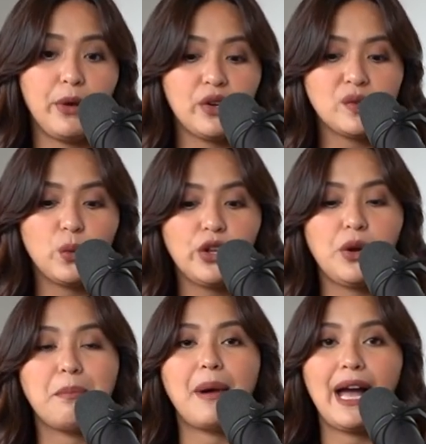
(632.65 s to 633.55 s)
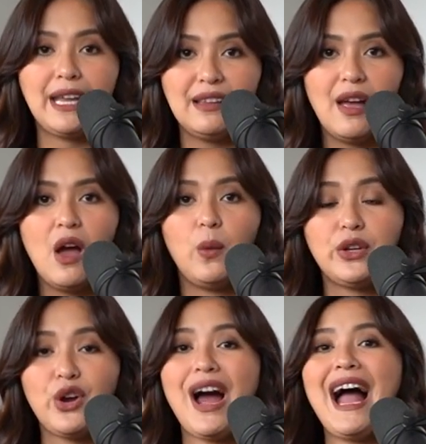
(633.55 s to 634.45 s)
because what
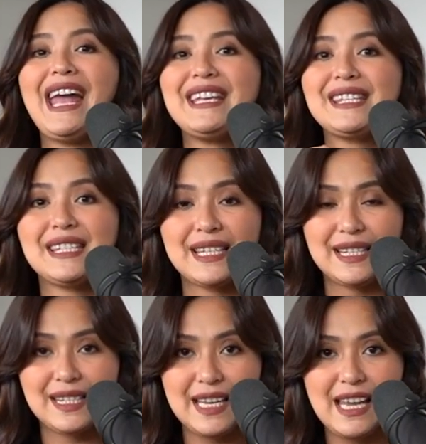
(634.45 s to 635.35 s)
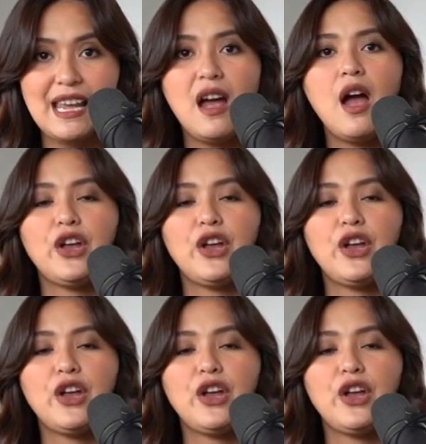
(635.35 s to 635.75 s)
your eyes see,